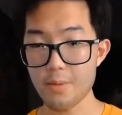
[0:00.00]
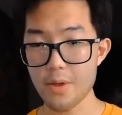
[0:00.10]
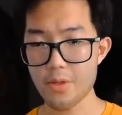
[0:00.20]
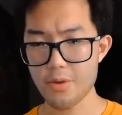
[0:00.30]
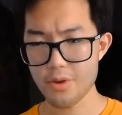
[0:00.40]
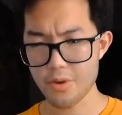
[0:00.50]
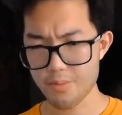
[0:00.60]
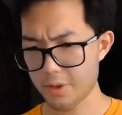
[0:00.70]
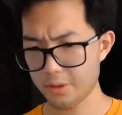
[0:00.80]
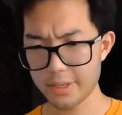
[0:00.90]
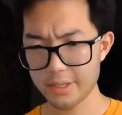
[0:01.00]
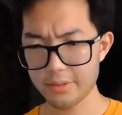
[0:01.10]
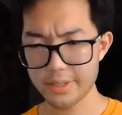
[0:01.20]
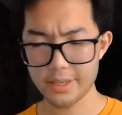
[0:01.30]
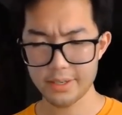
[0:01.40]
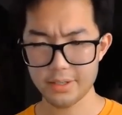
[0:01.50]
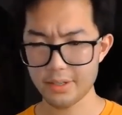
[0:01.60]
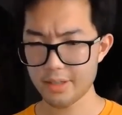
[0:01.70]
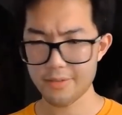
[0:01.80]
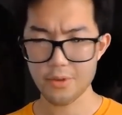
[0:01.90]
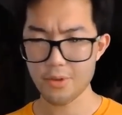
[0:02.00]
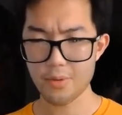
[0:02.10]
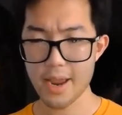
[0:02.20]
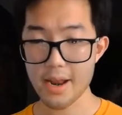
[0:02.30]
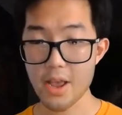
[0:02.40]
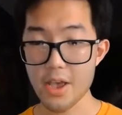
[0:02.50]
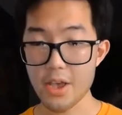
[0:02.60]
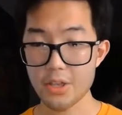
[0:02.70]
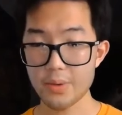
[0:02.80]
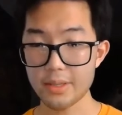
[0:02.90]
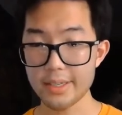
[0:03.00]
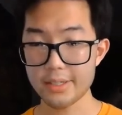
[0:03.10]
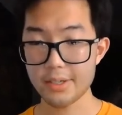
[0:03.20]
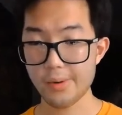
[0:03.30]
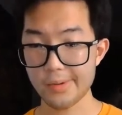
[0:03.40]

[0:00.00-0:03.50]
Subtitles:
whether politically to the left or the right, to at least,